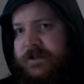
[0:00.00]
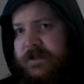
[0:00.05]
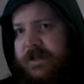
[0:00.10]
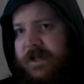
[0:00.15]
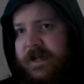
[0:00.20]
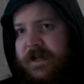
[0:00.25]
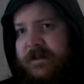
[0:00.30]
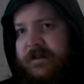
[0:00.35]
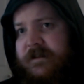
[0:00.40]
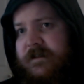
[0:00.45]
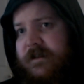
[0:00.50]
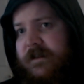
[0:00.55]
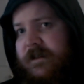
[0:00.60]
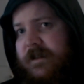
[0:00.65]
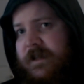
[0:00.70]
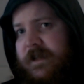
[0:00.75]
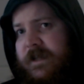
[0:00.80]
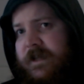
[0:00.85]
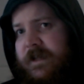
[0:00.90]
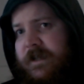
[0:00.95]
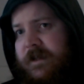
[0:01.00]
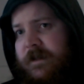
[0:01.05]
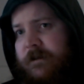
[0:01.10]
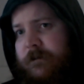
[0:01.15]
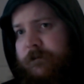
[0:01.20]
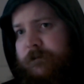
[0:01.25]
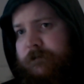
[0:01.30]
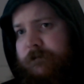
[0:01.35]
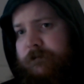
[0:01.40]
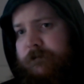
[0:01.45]
yet the
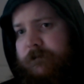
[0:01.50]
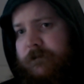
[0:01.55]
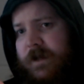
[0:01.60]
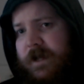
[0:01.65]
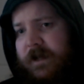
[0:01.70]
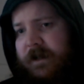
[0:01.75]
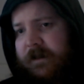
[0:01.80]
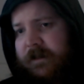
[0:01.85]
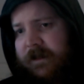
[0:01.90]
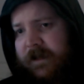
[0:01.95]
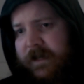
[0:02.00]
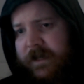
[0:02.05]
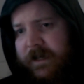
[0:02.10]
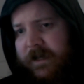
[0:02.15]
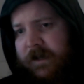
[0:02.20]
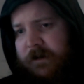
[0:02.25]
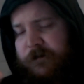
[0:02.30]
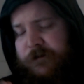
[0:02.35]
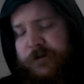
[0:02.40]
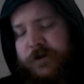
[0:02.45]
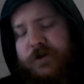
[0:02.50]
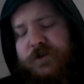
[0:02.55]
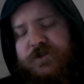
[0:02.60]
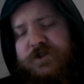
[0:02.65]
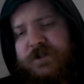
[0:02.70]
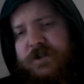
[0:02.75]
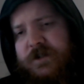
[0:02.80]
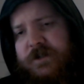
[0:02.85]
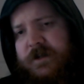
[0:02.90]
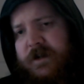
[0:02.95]

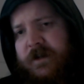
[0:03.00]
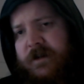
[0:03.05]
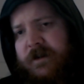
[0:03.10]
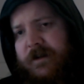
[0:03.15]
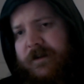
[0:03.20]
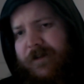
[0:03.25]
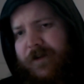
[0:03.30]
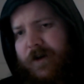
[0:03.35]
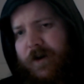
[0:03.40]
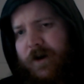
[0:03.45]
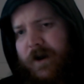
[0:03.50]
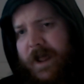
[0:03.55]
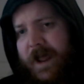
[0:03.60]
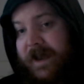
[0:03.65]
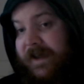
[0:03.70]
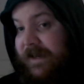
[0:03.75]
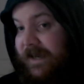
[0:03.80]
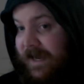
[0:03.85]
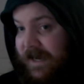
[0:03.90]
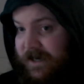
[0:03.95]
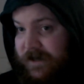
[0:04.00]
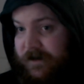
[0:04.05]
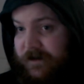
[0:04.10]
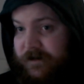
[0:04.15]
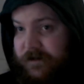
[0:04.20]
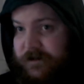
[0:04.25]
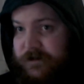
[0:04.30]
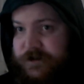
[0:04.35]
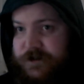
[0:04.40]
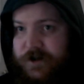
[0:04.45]
future and the
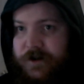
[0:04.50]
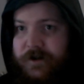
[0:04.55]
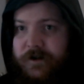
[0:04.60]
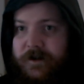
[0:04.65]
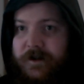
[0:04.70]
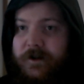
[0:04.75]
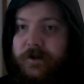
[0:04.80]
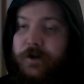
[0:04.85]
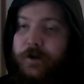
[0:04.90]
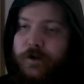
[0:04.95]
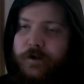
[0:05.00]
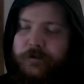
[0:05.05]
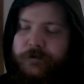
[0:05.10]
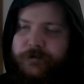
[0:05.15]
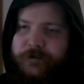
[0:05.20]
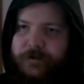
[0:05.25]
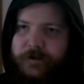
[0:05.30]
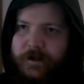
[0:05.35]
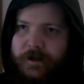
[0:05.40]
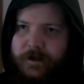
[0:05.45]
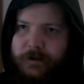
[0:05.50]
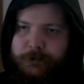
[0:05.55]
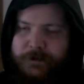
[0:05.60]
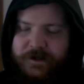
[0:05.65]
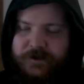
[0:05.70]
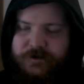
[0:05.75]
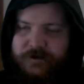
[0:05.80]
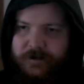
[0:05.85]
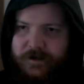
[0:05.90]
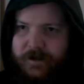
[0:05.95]
end journey of
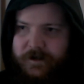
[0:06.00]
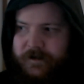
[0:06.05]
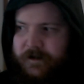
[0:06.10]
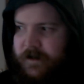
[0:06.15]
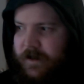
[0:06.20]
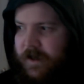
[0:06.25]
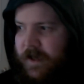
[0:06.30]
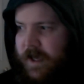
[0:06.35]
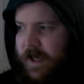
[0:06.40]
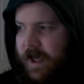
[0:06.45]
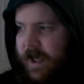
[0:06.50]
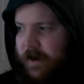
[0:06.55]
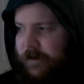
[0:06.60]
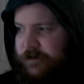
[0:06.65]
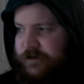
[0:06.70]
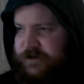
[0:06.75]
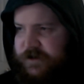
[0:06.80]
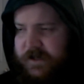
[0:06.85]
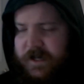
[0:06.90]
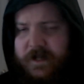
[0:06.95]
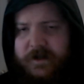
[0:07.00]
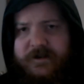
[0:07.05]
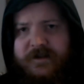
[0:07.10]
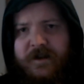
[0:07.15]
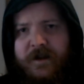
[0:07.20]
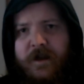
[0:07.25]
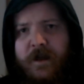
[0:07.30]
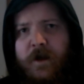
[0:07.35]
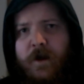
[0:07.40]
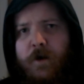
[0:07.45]
pixel art, and also yet
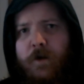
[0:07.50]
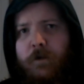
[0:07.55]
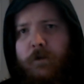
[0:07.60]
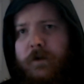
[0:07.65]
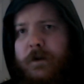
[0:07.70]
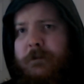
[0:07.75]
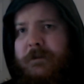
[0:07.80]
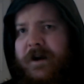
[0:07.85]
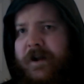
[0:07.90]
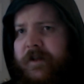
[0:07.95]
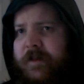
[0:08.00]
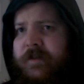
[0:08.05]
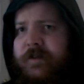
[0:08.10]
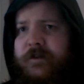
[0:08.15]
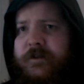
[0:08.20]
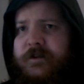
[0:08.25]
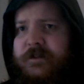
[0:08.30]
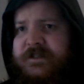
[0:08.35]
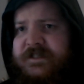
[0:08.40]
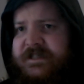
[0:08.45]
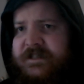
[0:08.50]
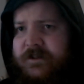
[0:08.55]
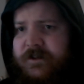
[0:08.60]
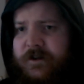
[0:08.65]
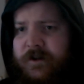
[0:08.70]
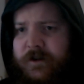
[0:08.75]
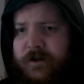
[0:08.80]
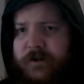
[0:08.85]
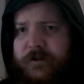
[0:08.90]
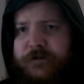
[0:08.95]
what my thoughts
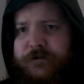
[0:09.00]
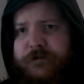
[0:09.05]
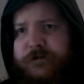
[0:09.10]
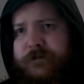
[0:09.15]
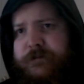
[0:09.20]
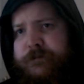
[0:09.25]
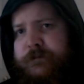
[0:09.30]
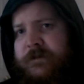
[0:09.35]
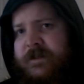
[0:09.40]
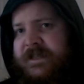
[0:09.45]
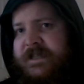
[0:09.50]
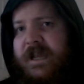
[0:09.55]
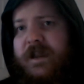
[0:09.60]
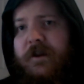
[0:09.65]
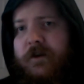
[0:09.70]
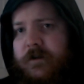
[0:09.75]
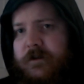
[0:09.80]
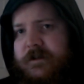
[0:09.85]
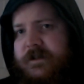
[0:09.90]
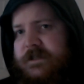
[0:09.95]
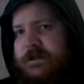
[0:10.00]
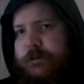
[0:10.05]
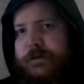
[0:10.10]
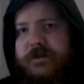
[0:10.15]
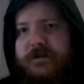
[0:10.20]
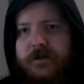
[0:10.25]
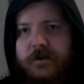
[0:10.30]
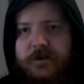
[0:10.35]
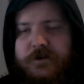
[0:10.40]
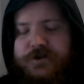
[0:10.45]
of taking on this
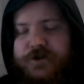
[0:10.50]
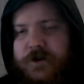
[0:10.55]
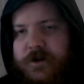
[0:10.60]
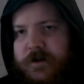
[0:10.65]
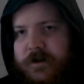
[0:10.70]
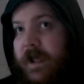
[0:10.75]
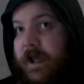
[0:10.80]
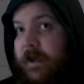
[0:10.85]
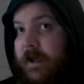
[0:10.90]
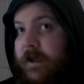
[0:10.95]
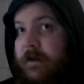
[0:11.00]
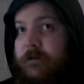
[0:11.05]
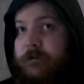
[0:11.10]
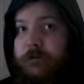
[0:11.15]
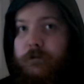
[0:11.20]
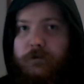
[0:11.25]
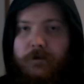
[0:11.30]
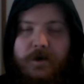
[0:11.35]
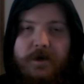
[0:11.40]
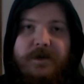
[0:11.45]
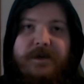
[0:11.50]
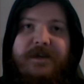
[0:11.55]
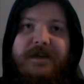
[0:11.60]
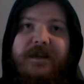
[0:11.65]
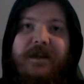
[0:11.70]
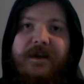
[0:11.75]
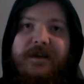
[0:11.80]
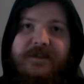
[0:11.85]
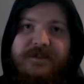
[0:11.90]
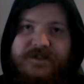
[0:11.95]
particular journey and
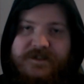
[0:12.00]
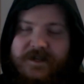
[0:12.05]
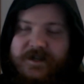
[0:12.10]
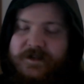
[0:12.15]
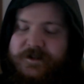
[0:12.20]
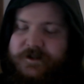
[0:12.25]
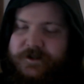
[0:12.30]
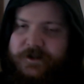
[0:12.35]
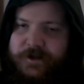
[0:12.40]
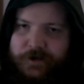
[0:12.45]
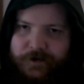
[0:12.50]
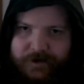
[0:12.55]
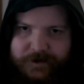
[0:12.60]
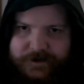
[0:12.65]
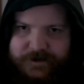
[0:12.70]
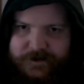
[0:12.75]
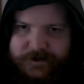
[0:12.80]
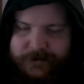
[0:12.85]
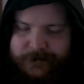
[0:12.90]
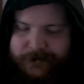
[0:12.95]
why I decided to do it.